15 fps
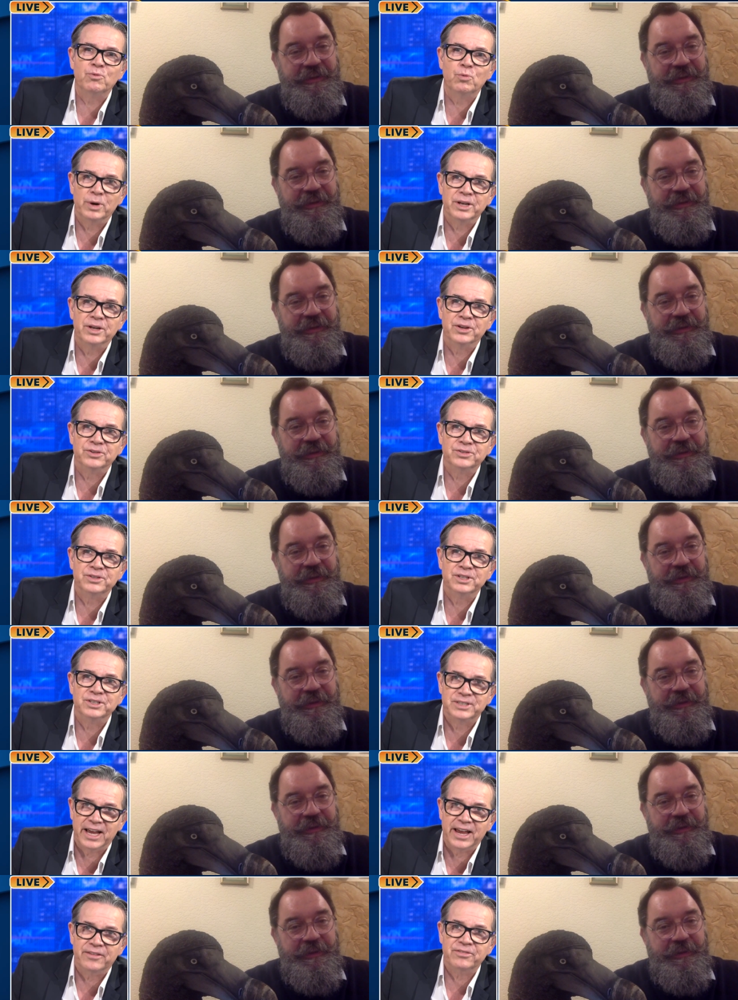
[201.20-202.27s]
Speaker 1: have witnessed the
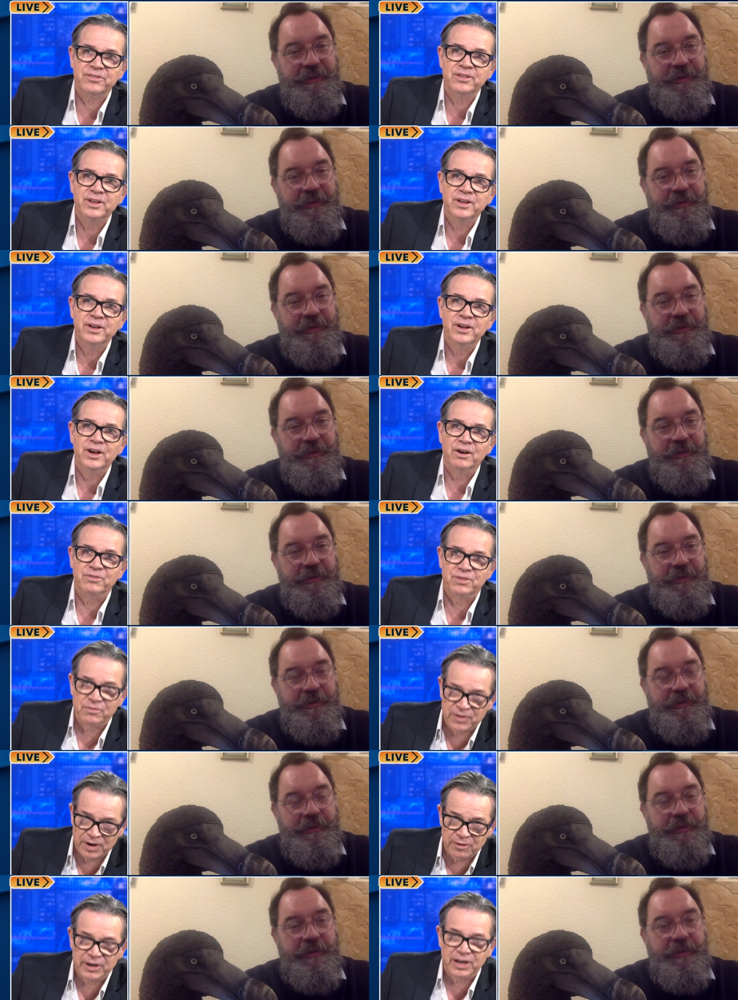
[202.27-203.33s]
death of
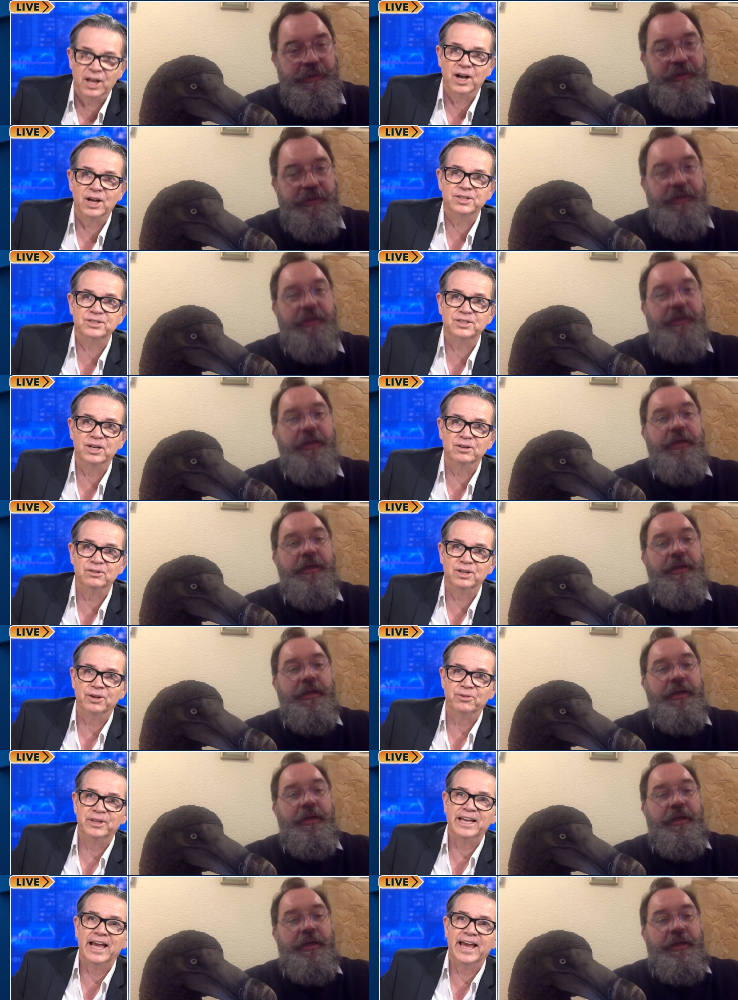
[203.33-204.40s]
the very last
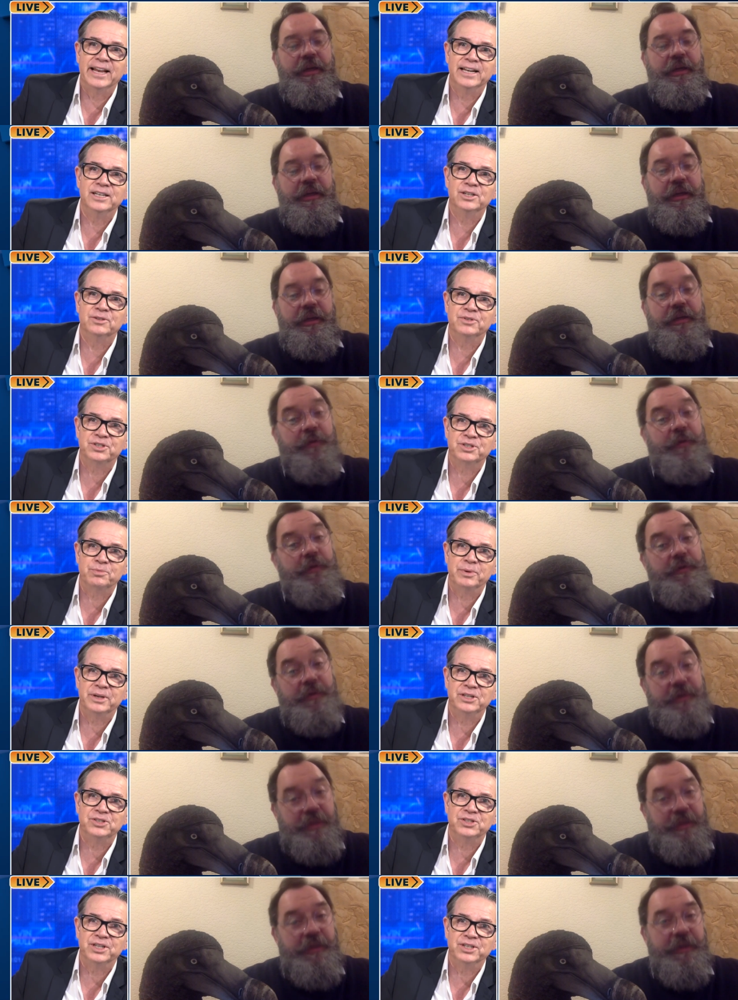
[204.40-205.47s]
dodo, the end of a well,
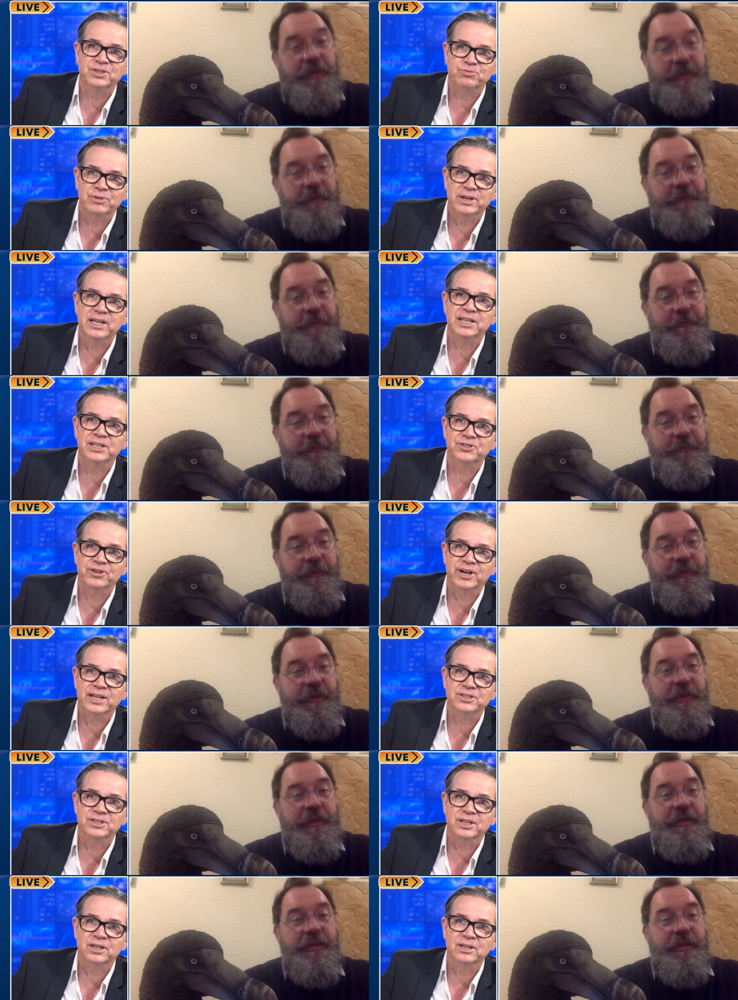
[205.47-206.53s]
species. Really
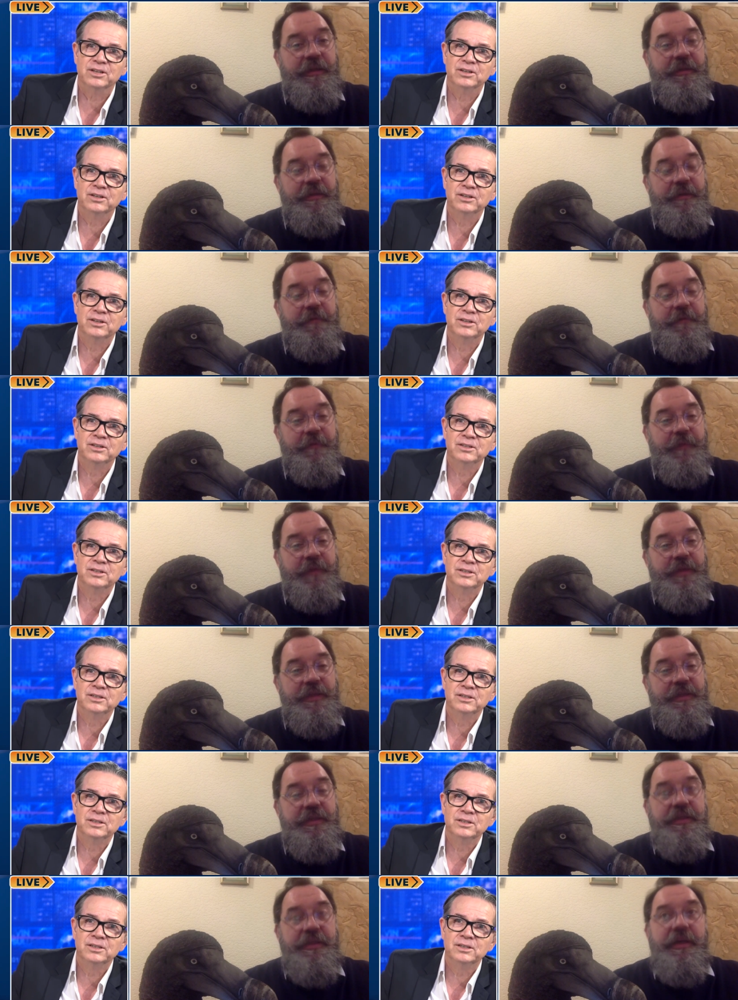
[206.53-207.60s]
tragic.
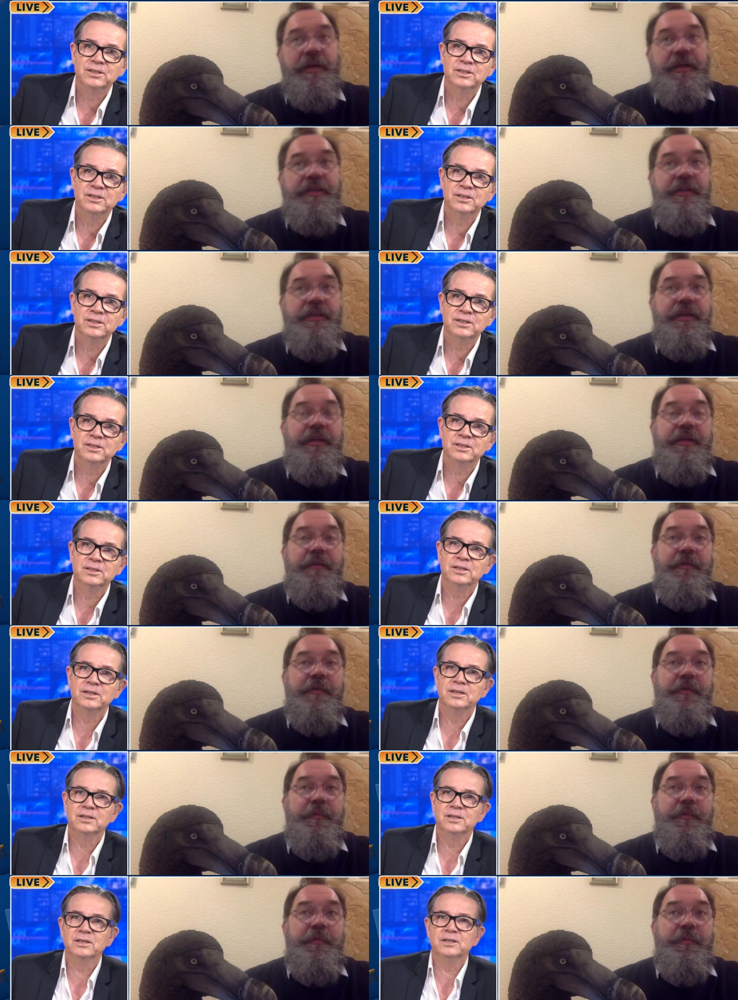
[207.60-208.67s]
Speaker 2: This is it. I, I,
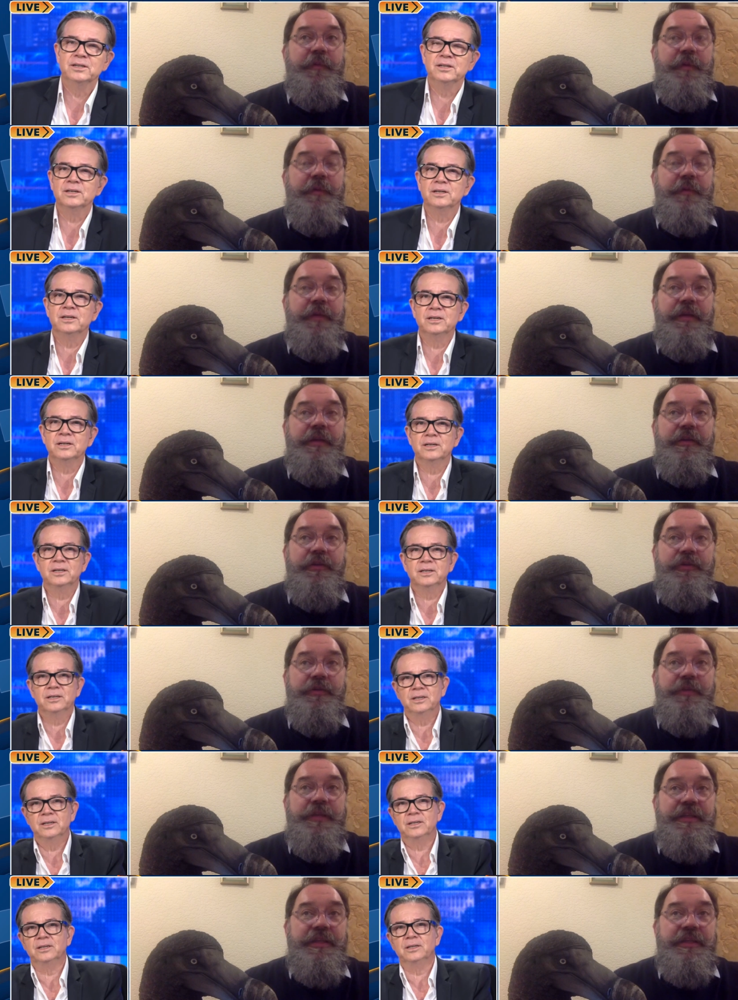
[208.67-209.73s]
I, we, we're not.
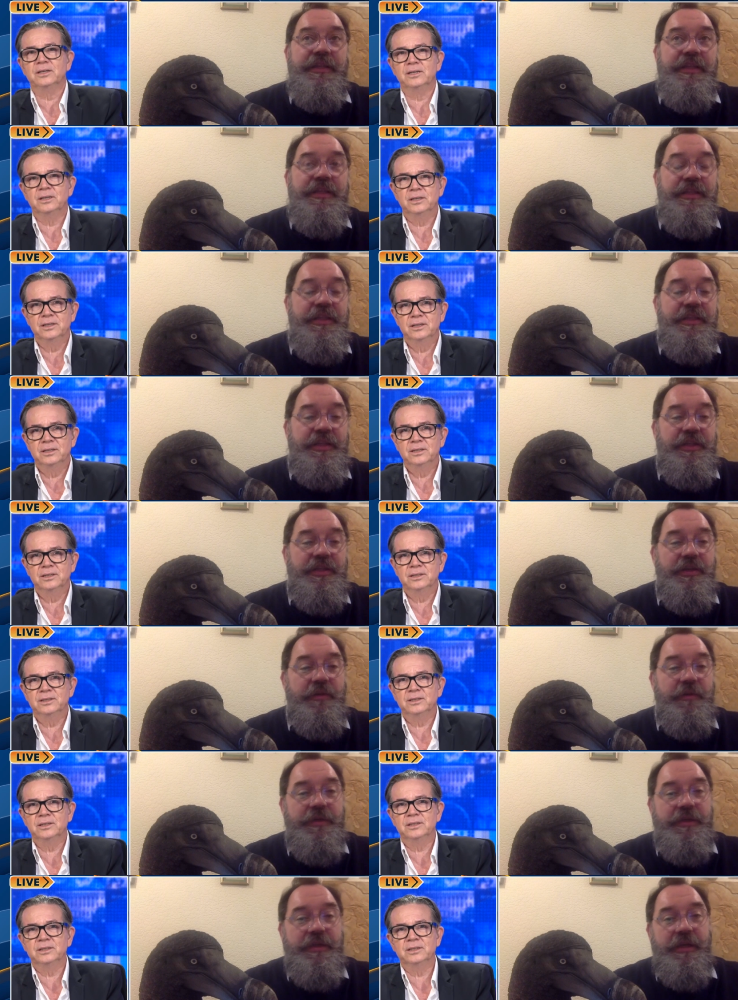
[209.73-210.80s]
I mean, 1662
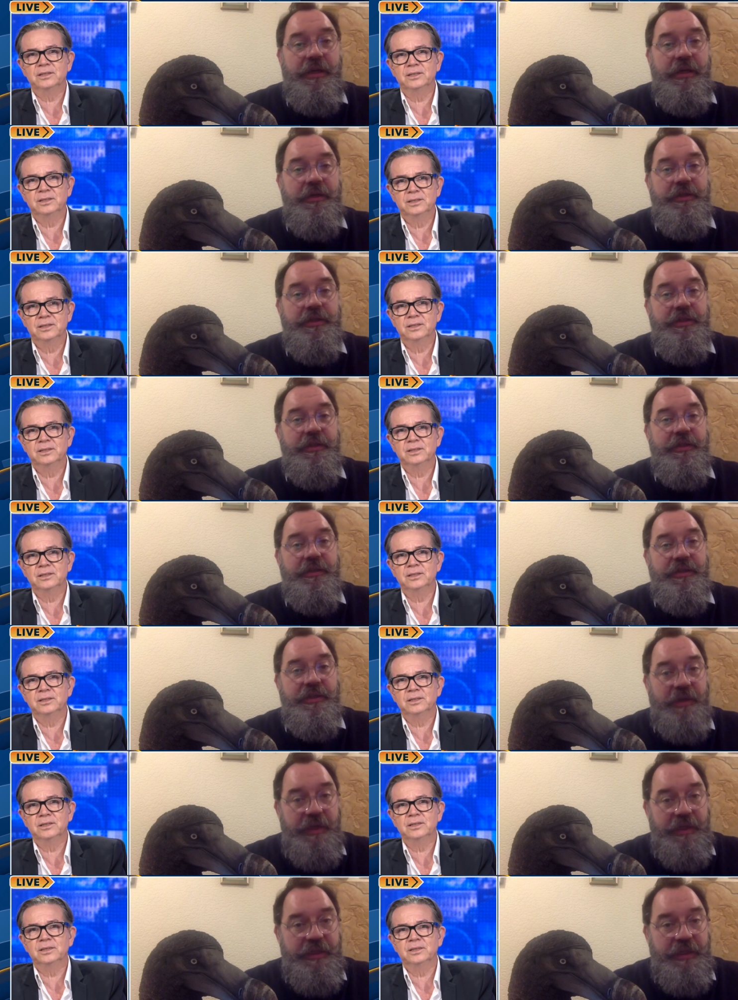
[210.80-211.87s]
is the last
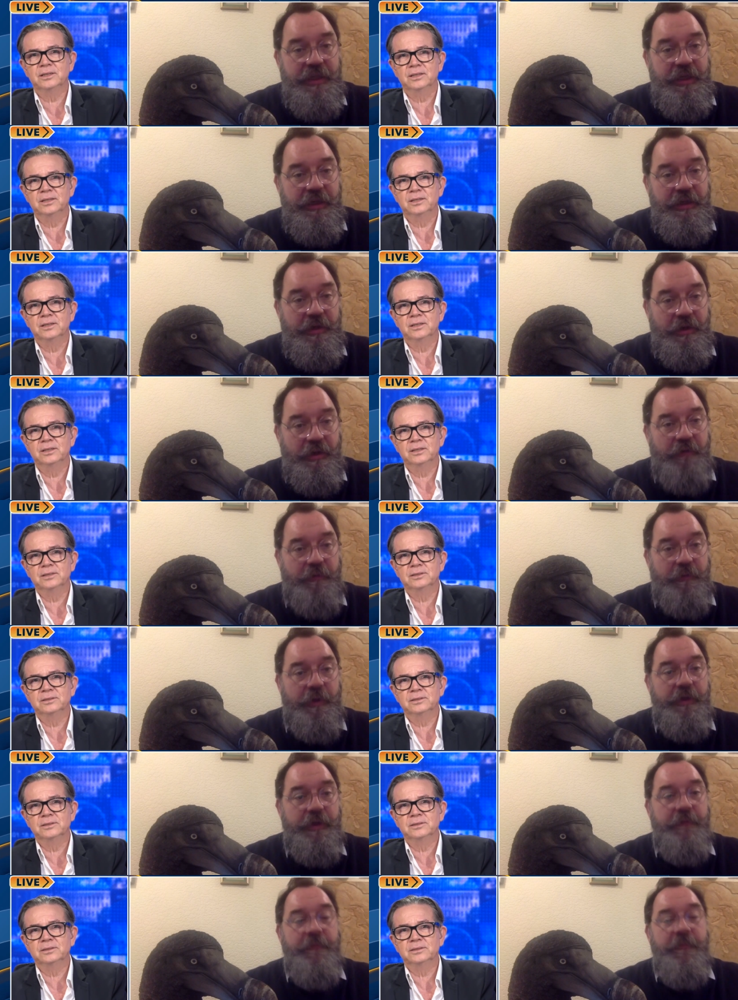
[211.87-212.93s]
sighting of one.